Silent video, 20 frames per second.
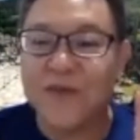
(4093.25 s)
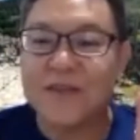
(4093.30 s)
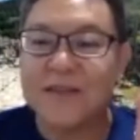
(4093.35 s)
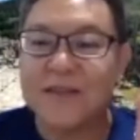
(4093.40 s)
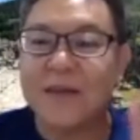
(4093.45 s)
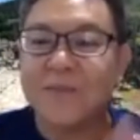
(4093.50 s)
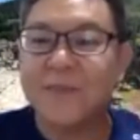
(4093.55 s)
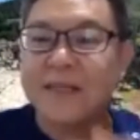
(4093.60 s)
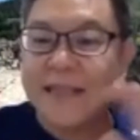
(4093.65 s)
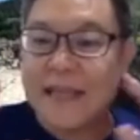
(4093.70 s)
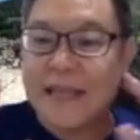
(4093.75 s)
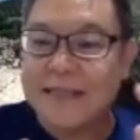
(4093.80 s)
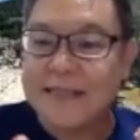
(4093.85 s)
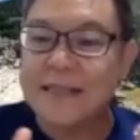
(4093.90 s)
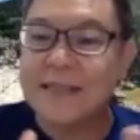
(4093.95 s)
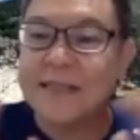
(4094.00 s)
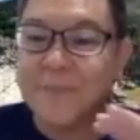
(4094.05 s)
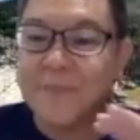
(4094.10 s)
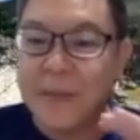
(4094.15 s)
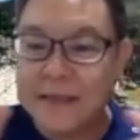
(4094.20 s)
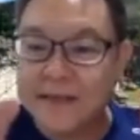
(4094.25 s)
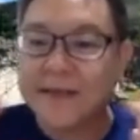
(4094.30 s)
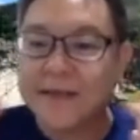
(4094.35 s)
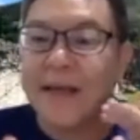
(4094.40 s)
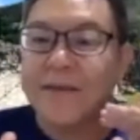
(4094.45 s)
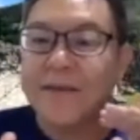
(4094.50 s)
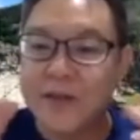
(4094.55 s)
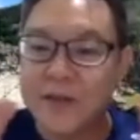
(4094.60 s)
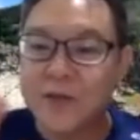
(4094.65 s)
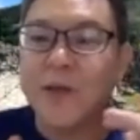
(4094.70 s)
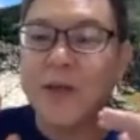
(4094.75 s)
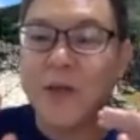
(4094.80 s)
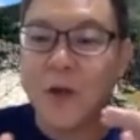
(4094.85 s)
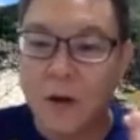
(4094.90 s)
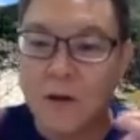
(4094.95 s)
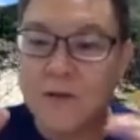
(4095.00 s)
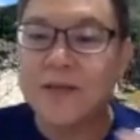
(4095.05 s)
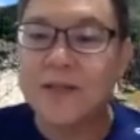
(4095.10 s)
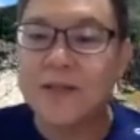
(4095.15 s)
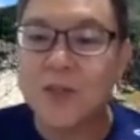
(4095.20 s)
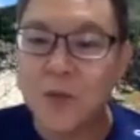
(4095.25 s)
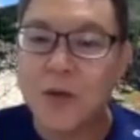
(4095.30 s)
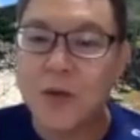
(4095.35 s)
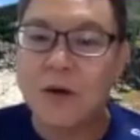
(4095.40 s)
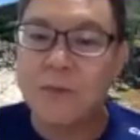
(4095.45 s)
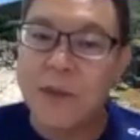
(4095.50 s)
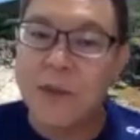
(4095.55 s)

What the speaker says: That means that's a specific category we call the 12.